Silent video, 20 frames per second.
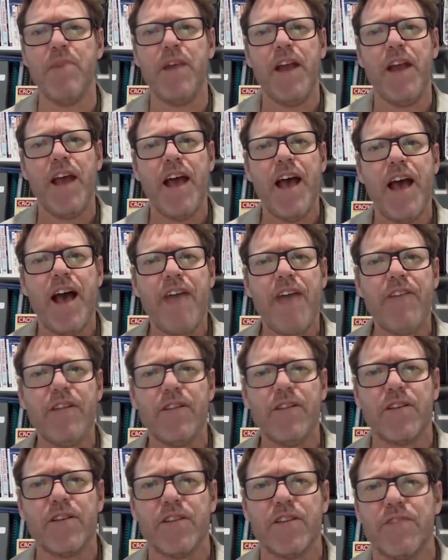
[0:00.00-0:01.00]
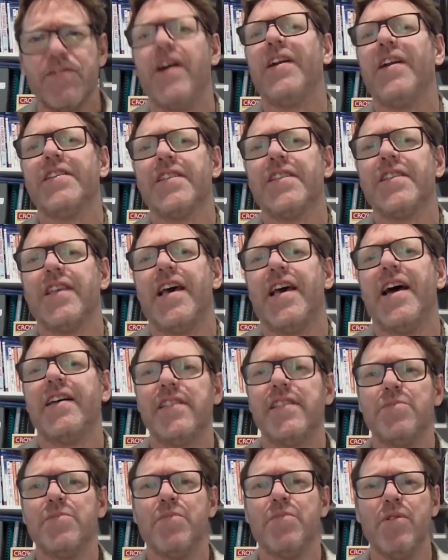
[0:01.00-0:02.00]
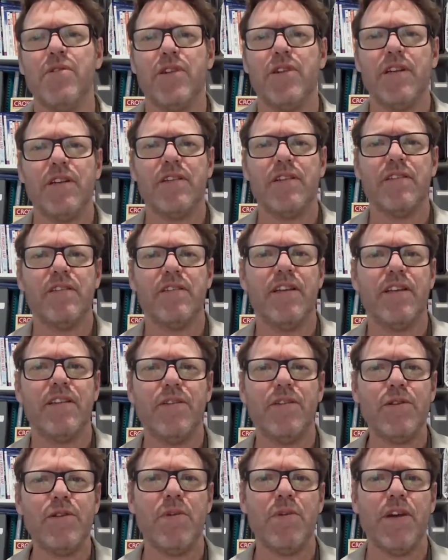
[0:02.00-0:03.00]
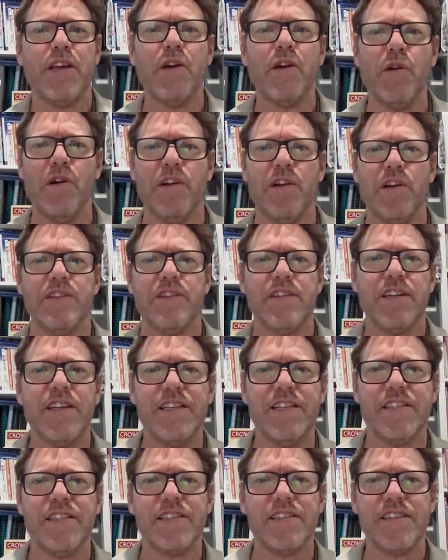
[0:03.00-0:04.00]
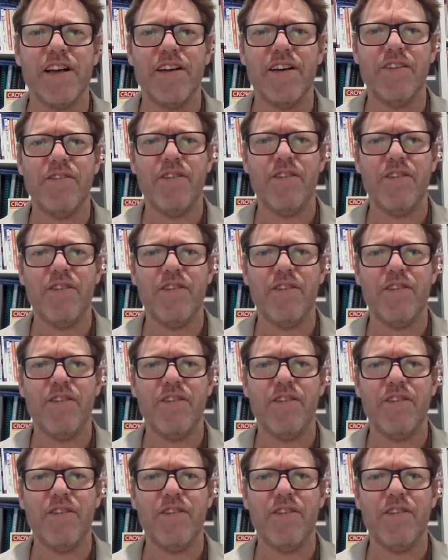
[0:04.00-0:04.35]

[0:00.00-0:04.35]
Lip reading: but having a look at the photos of the house he's bought, it looks pretty good as it is. So